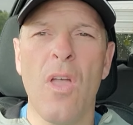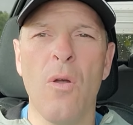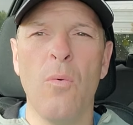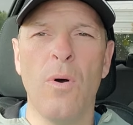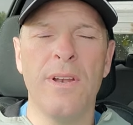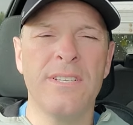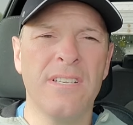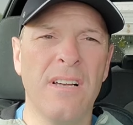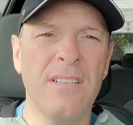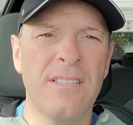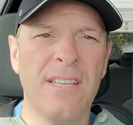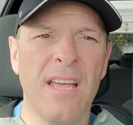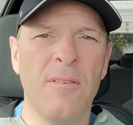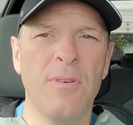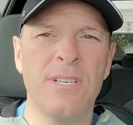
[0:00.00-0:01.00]
what is on
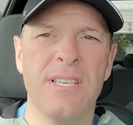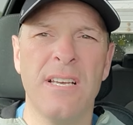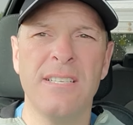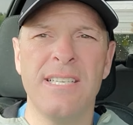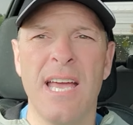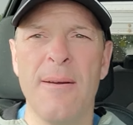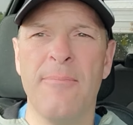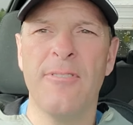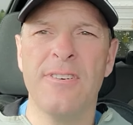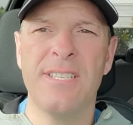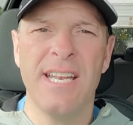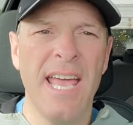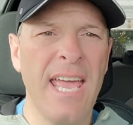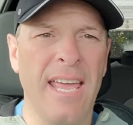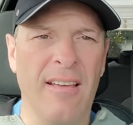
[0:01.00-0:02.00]
tap for
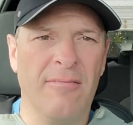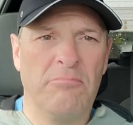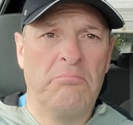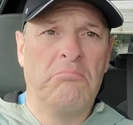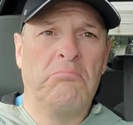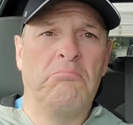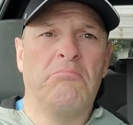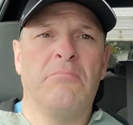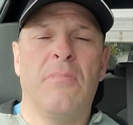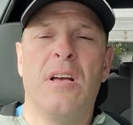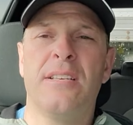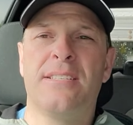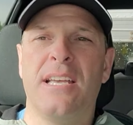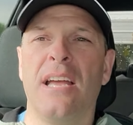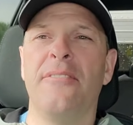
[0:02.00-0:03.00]
today?
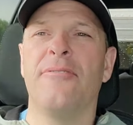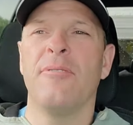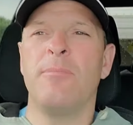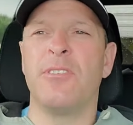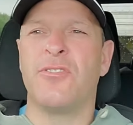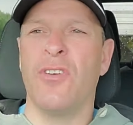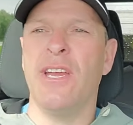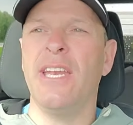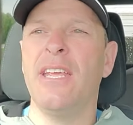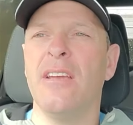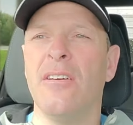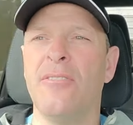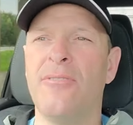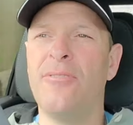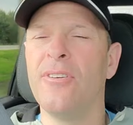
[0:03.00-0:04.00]
Aside from the training
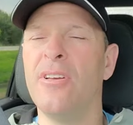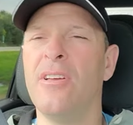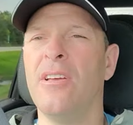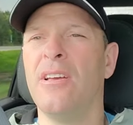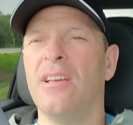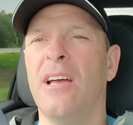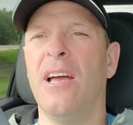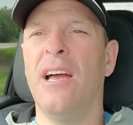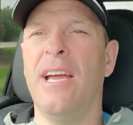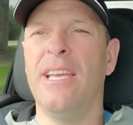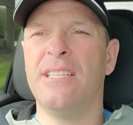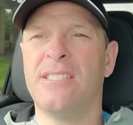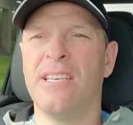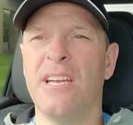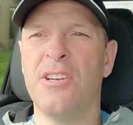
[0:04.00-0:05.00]
of
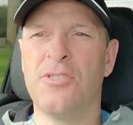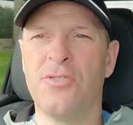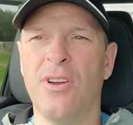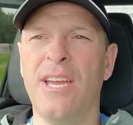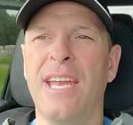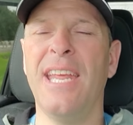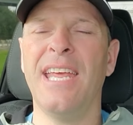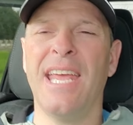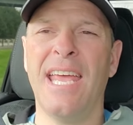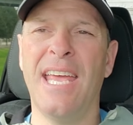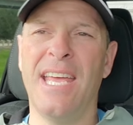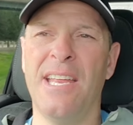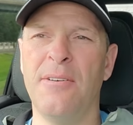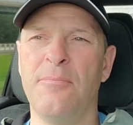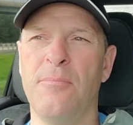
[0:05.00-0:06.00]
insider trading
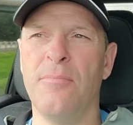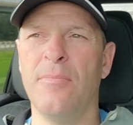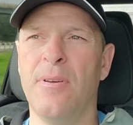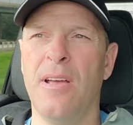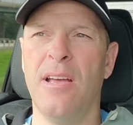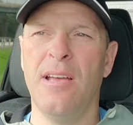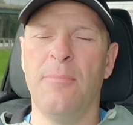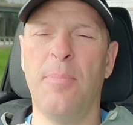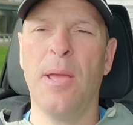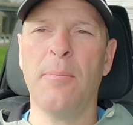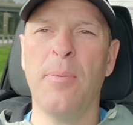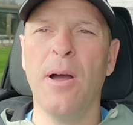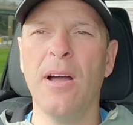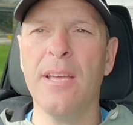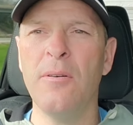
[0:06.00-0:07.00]
and
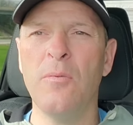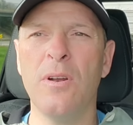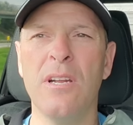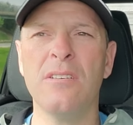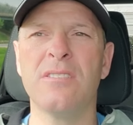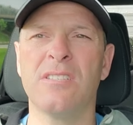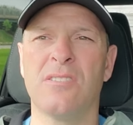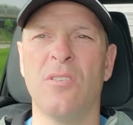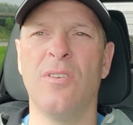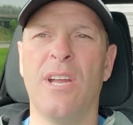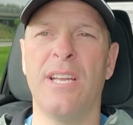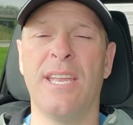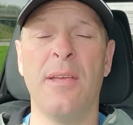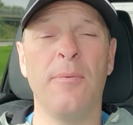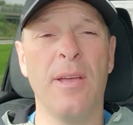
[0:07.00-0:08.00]
pickpocket, what else is going
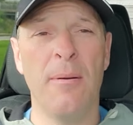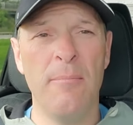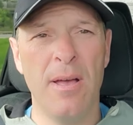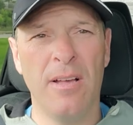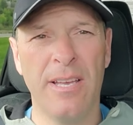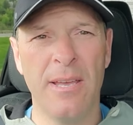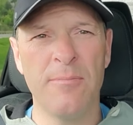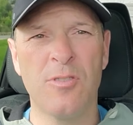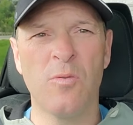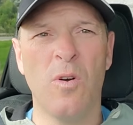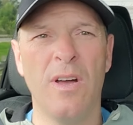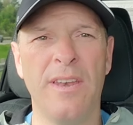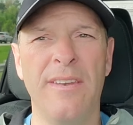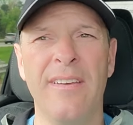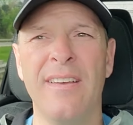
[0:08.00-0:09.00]
on today? We got Mel
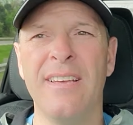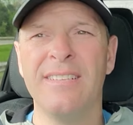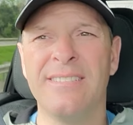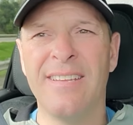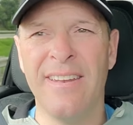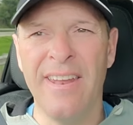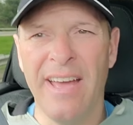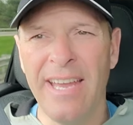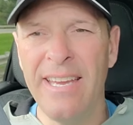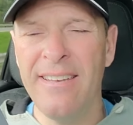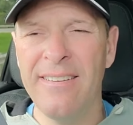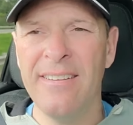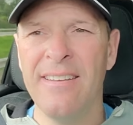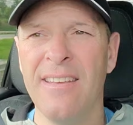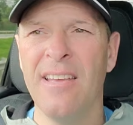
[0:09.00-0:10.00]
Gibson
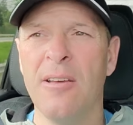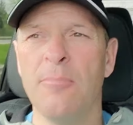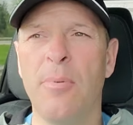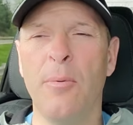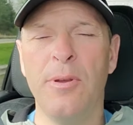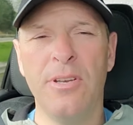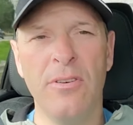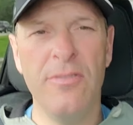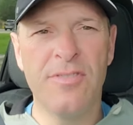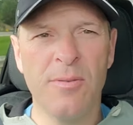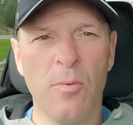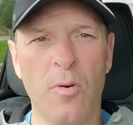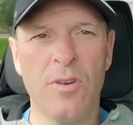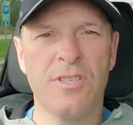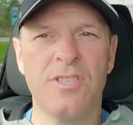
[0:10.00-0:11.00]
tonight. But we do have
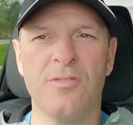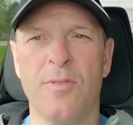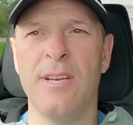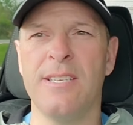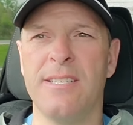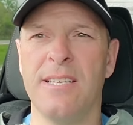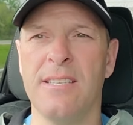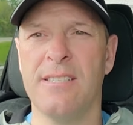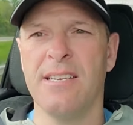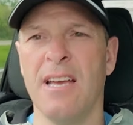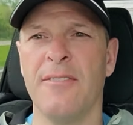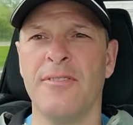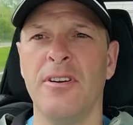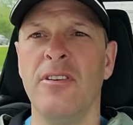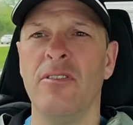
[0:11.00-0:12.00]
some horses racing this
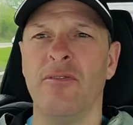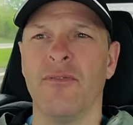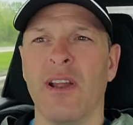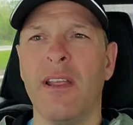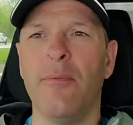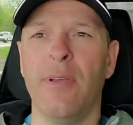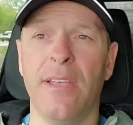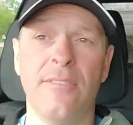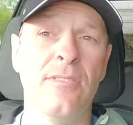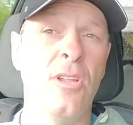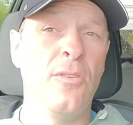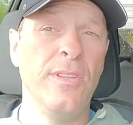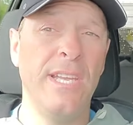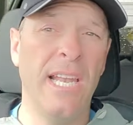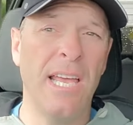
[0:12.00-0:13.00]
afternoon, right? We have
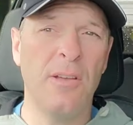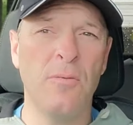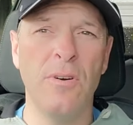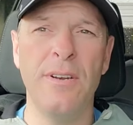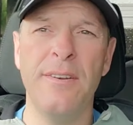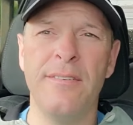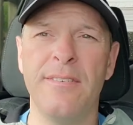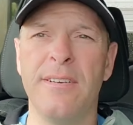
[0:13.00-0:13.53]
Lonely Lakewood.